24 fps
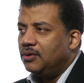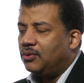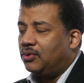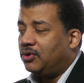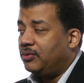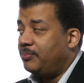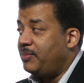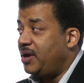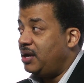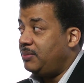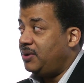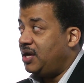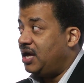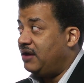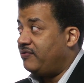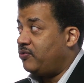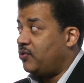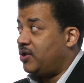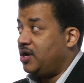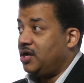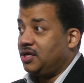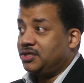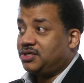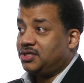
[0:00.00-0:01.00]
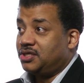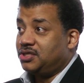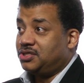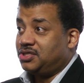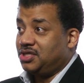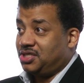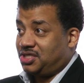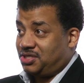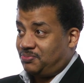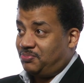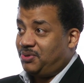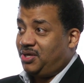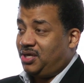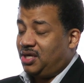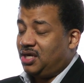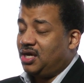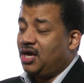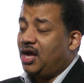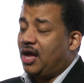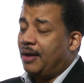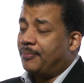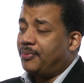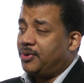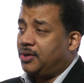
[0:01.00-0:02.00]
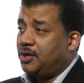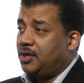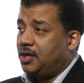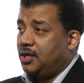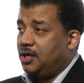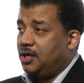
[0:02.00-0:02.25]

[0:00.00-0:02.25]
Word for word: or maybe everyone else is just speeding up.